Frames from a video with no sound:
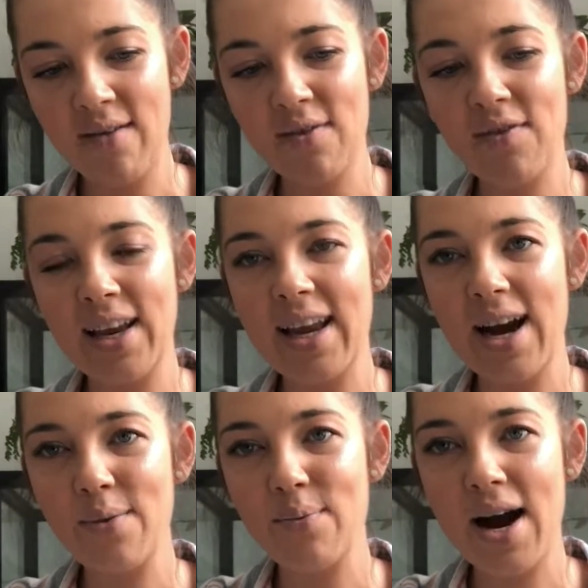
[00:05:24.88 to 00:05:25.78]
a feeling I
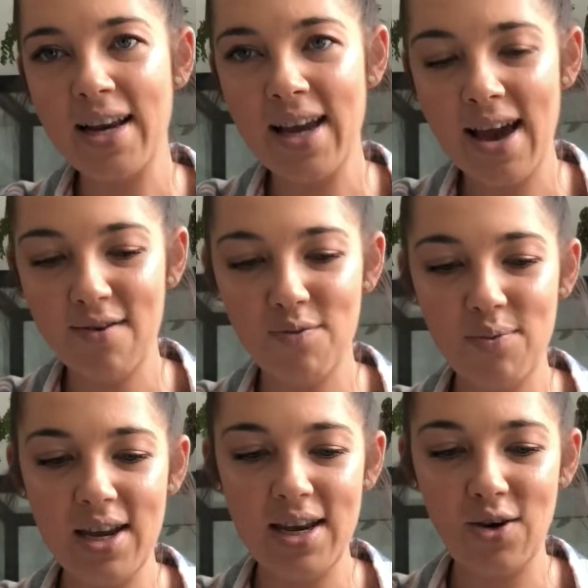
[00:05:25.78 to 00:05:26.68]
might have
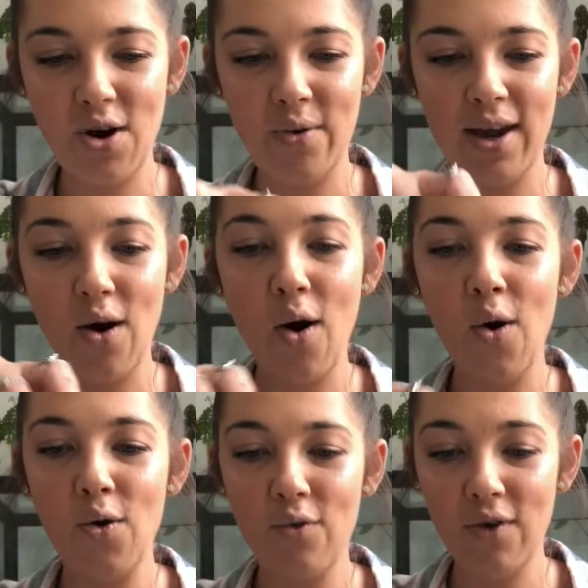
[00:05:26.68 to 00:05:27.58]
been going
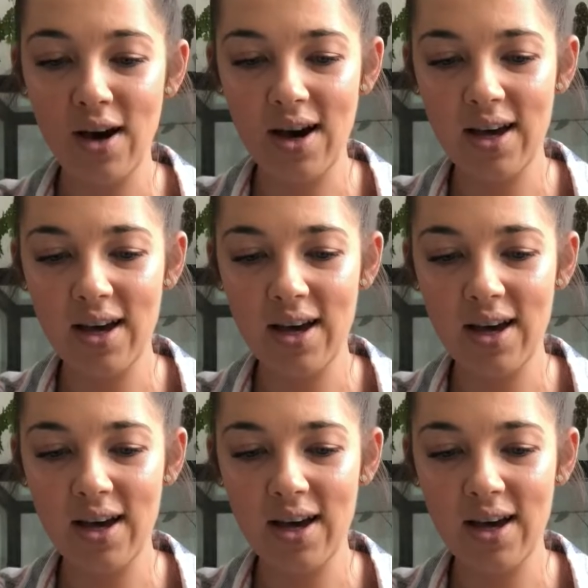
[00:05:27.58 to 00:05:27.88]
over